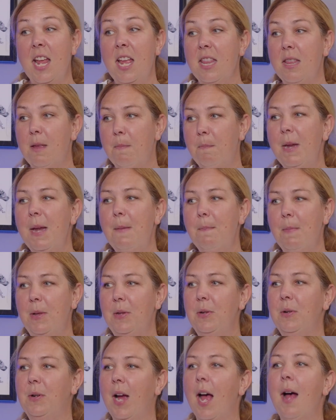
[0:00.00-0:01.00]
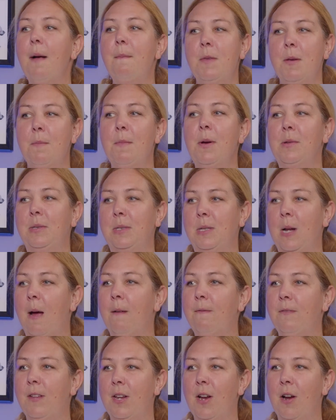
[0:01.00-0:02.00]
the people who come the most
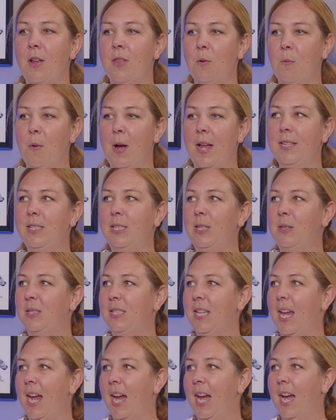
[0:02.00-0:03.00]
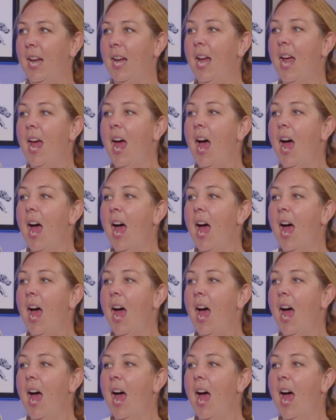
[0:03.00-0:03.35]
often are the ones who say,